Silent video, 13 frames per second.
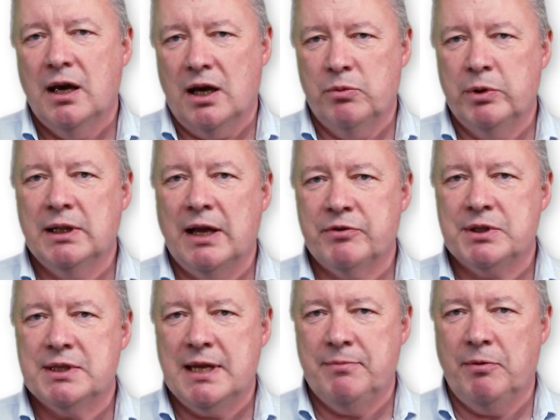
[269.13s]
And we'll have a
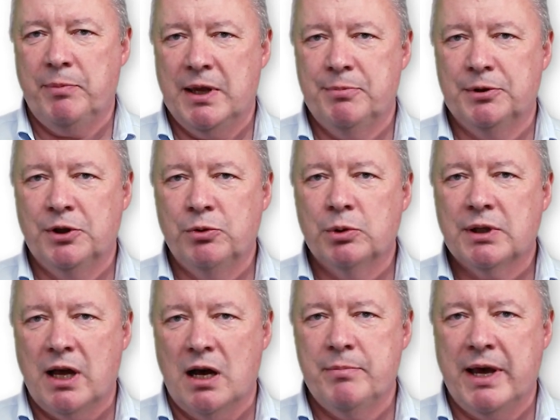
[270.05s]
team of people who will
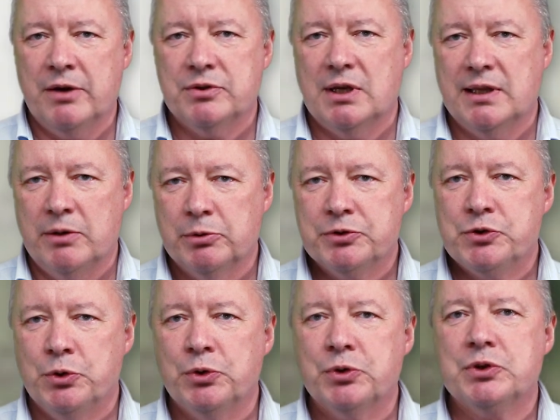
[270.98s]
come out and they will
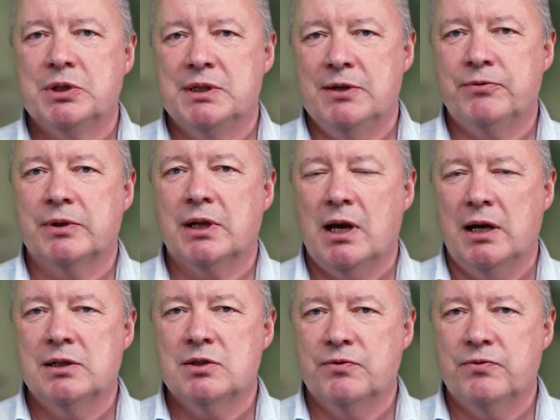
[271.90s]
talk to different
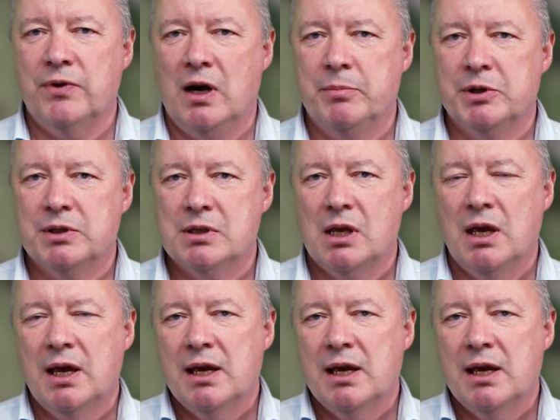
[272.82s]
kinds of farmers,